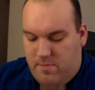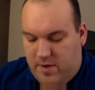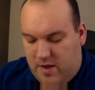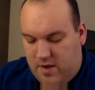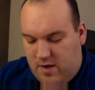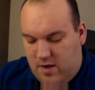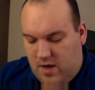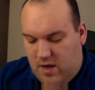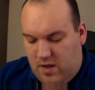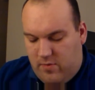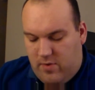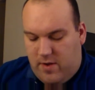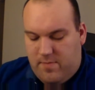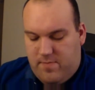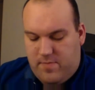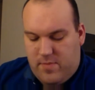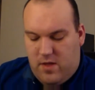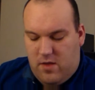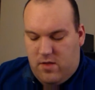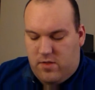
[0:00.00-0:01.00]
But
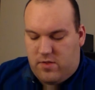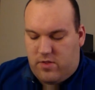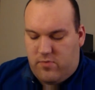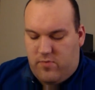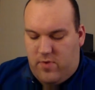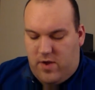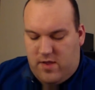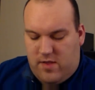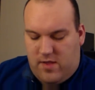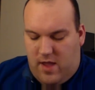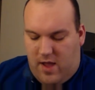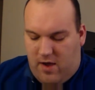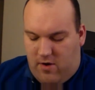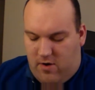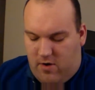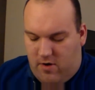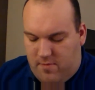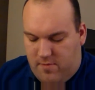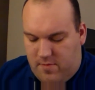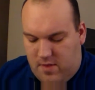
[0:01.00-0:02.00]
anyway, so the Red
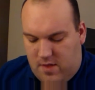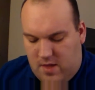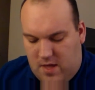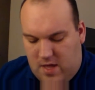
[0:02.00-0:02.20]
Terror,